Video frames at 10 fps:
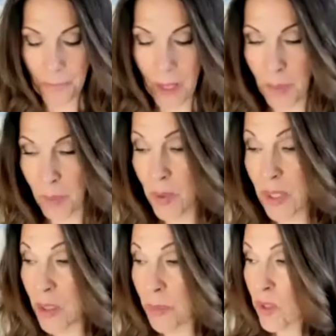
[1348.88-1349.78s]
I'm a
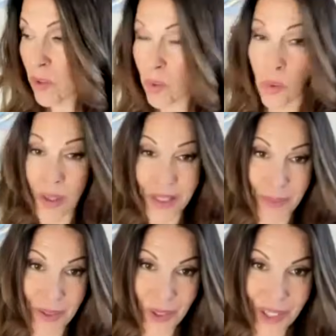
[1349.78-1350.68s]
multidimensional
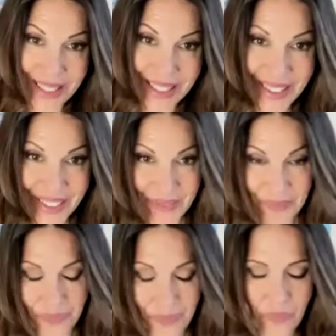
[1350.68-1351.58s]
quantum energy healer.
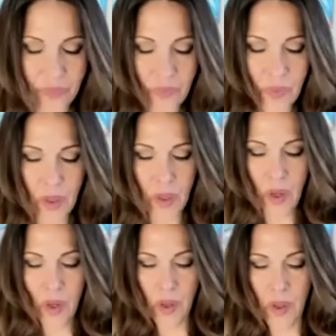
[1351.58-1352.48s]

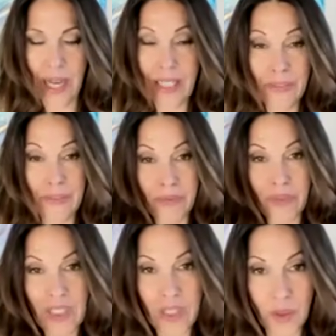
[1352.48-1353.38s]
I
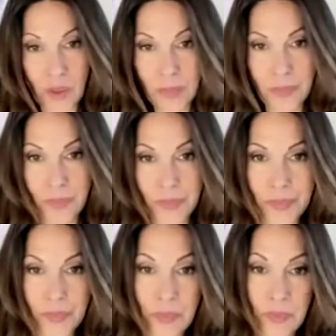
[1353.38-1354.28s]
feel
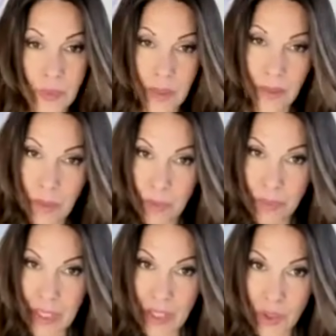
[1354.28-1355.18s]
everyone
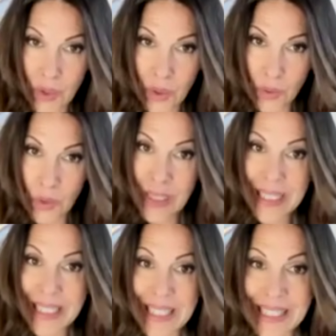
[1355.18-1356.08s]
when I do
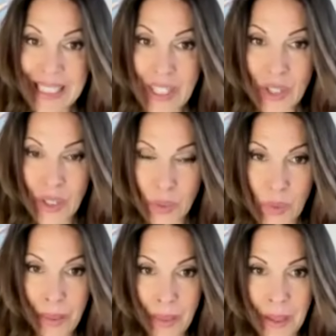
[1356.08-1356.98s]
sessions
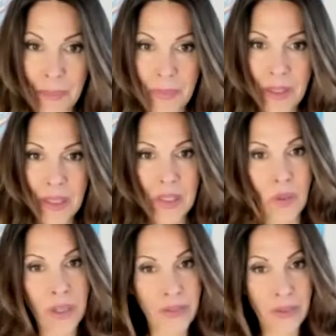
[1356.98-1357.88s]
with them.
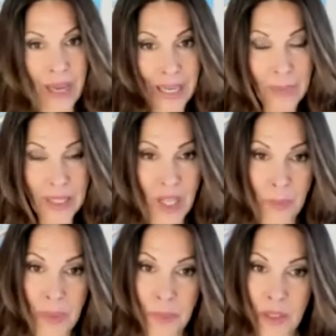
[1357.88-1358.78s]
So I
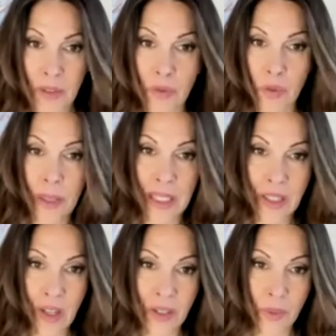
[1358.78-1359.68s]
become them as a full body
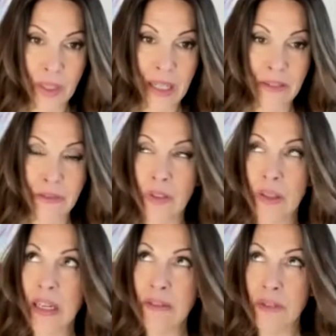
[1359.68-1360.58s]
conduit. I feel
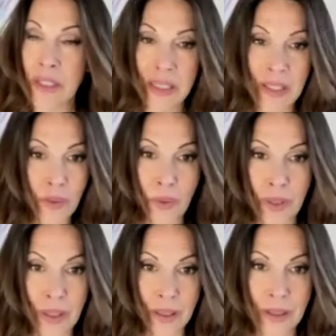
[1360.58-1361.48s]
every single
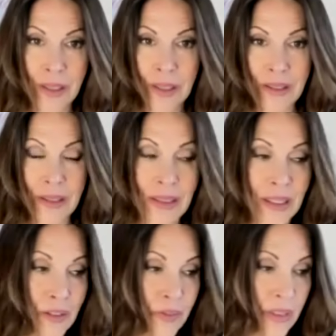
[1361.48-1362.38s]
thing that they
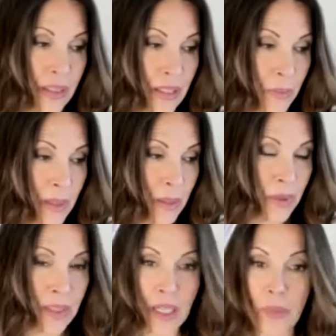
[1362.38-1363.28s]
are feeling to be able
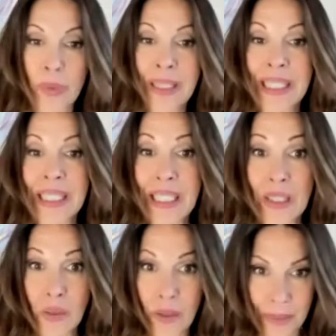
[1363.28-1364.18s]
to help
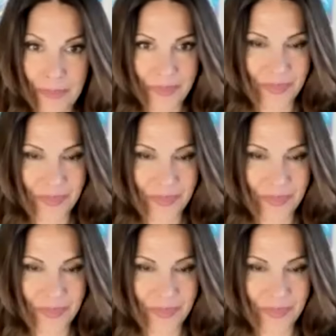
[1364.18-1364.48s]
heal them.